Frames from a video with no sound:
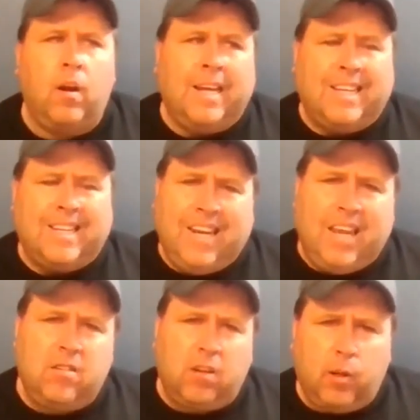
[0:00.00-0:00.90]
there.
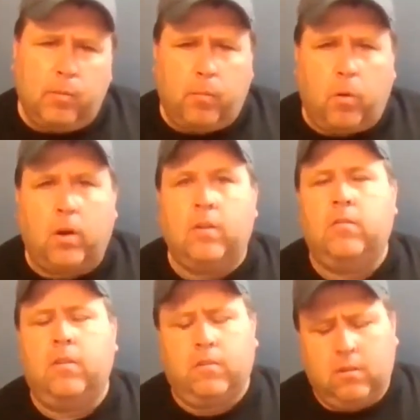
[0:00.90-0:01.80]
Needs a little bit more
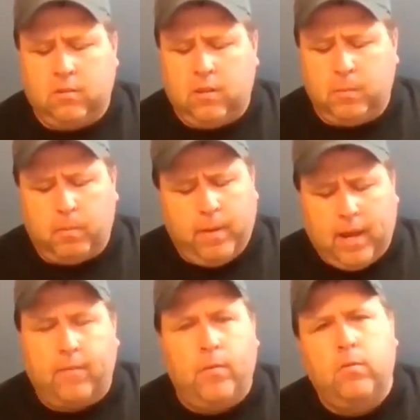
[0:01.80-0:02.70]
consistency.
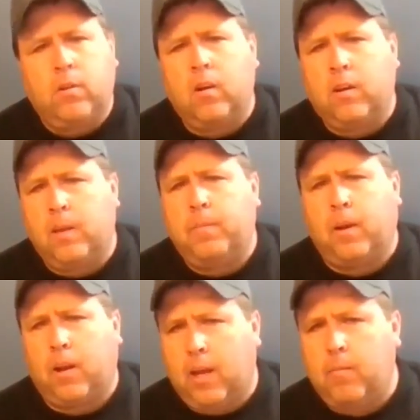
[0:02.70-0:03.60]
Man, if you start deep
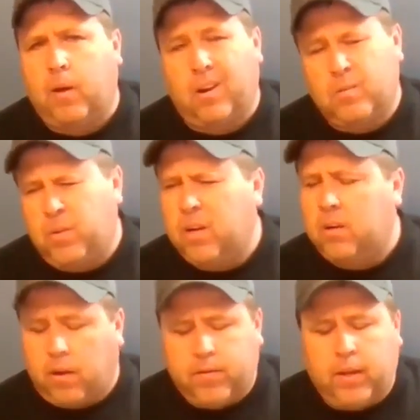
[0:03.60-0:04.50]
in a late model, it's
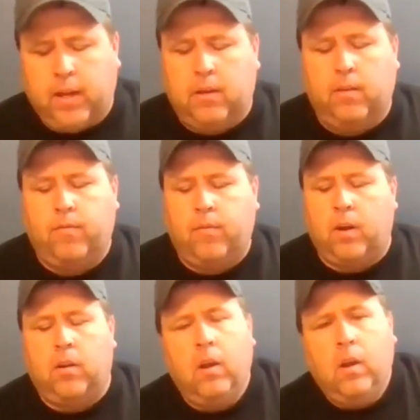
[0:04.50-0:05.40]
pretty tough to get to the
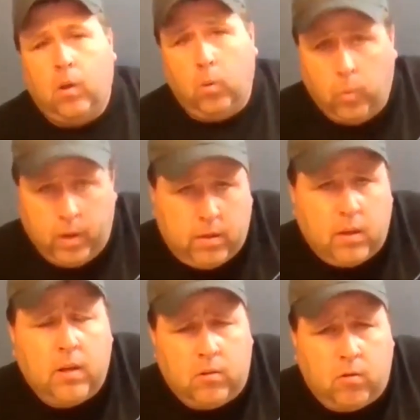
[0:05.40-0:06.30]
front. With
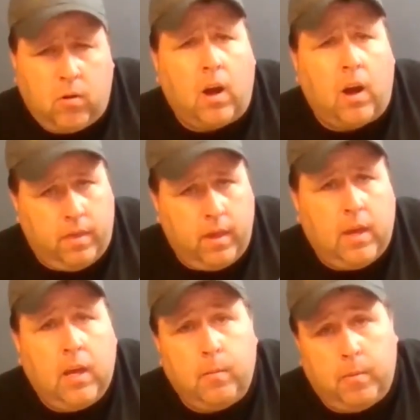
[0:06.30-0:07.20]
a good draw, I
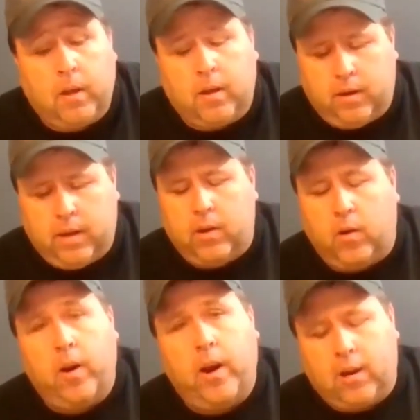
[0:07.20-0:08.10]
think he could be a
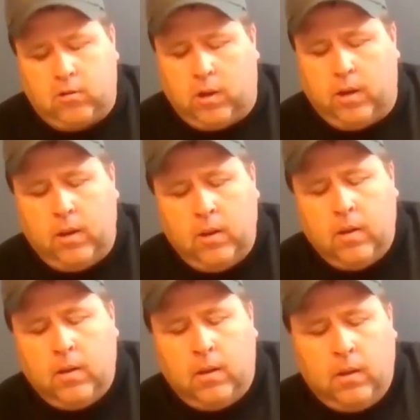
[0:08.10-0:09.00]
contender in
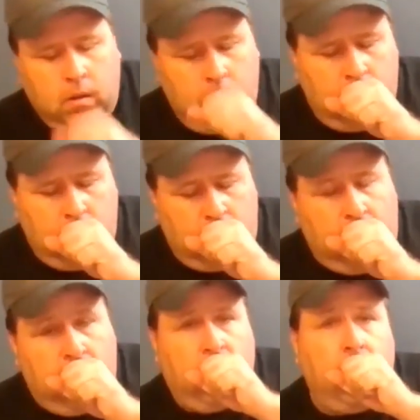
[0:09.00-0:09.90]

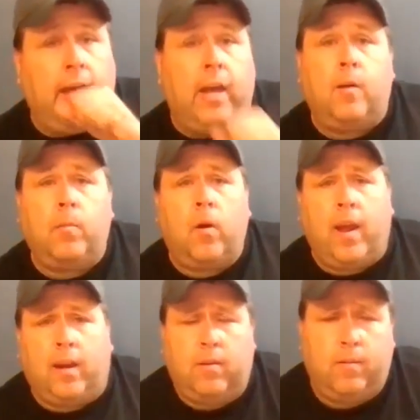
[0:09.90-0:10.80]
Ashland. At number
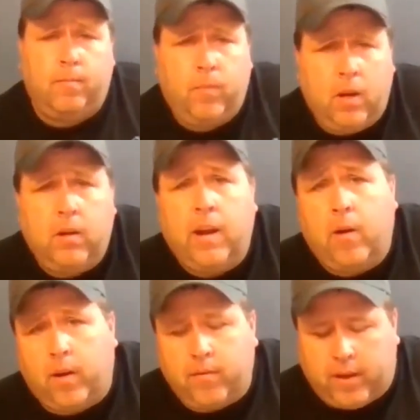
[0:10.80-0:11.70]
8,
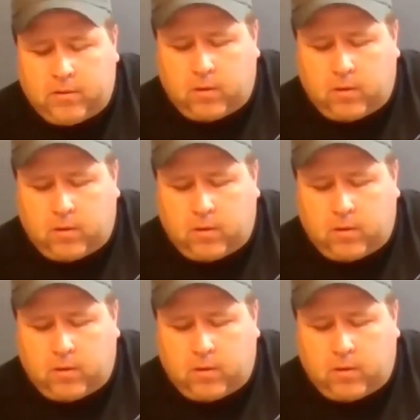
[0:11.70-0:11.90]
Derek